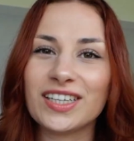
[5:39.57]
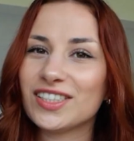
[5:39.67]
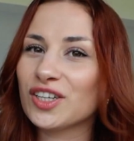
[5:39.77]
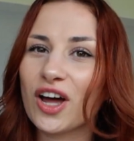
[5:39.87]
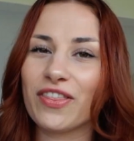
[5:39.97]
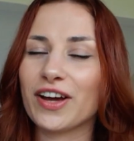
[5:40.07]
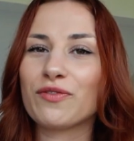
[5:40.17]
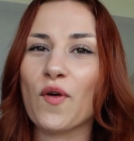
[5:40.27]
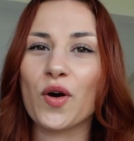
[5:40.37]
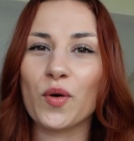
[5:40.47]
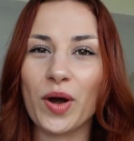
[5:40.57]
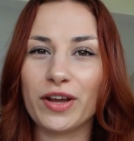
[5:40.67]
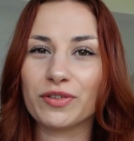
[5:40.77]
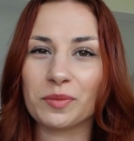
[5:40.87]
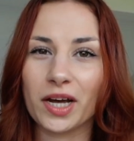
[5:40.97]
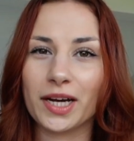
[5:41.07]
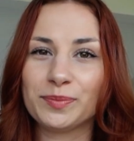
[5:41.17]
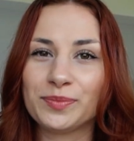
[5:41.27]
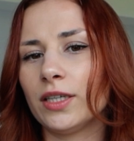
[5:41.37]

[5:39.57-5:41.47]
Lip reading: is not that far away from that.